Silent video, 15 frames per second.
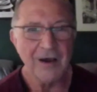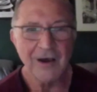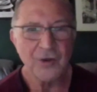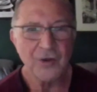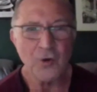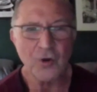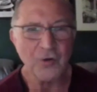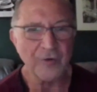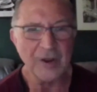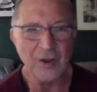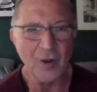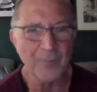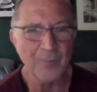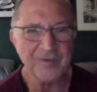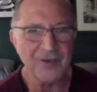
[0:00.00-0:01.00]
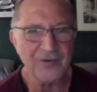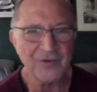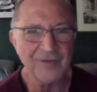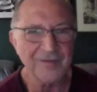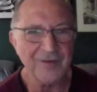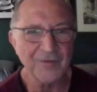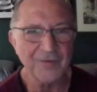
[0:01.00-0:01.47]
cookery
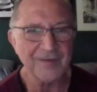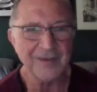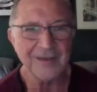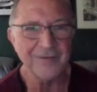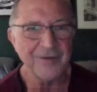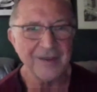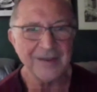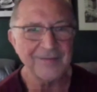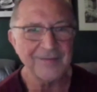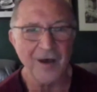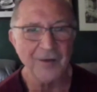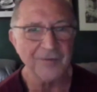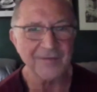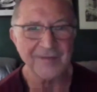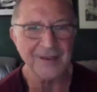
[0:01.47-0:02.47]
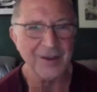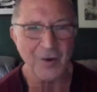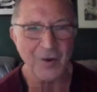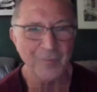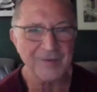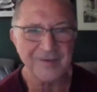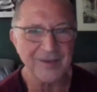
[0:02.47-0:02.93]
competitions on TV, dancing
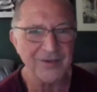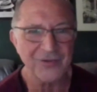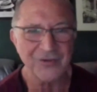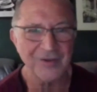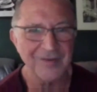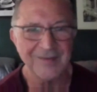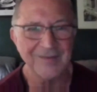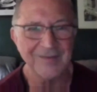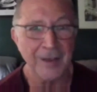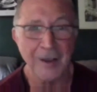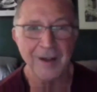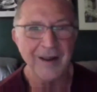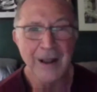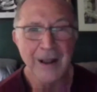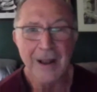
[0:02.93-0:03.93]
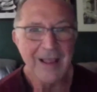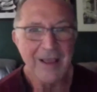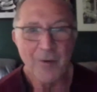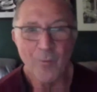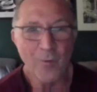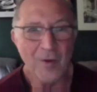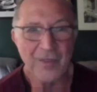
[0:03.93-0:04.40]
competitions,
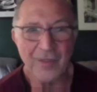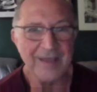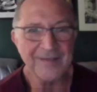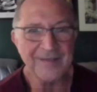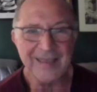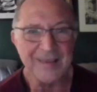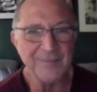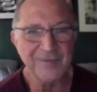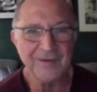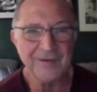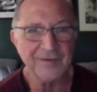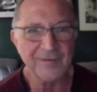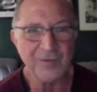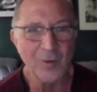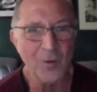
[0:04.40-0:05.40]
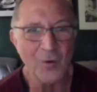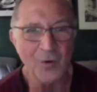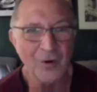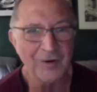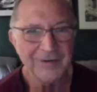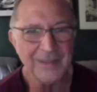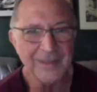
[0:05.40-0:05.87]
whether their team's going to
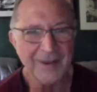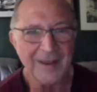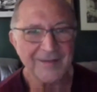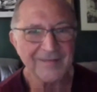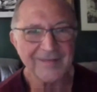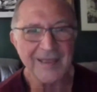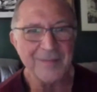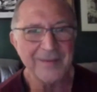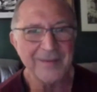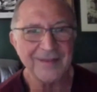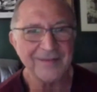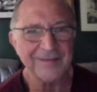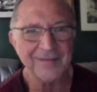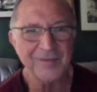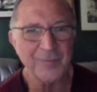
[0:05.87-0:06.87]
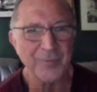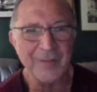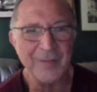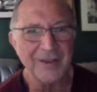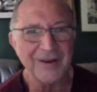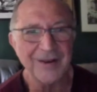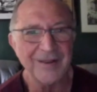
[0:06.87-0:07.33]
score in the next 10 minutes in the
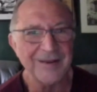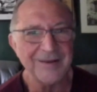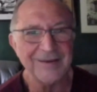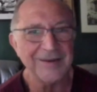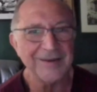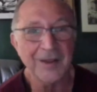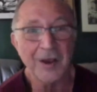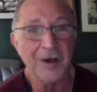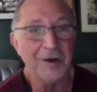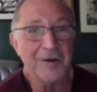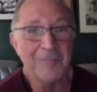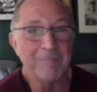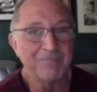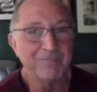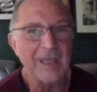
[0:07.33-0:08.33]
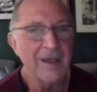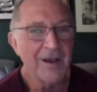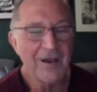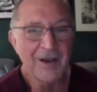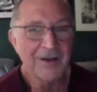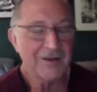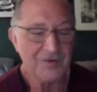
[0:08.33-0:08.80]
Premier League,
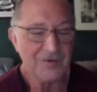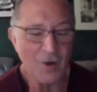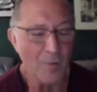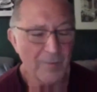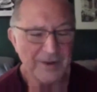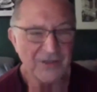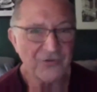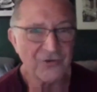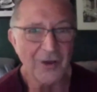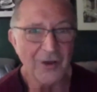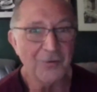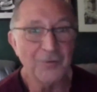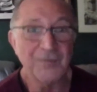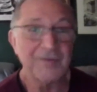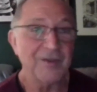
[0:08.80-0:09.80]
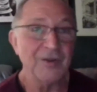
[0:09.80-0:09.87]
comedy shows.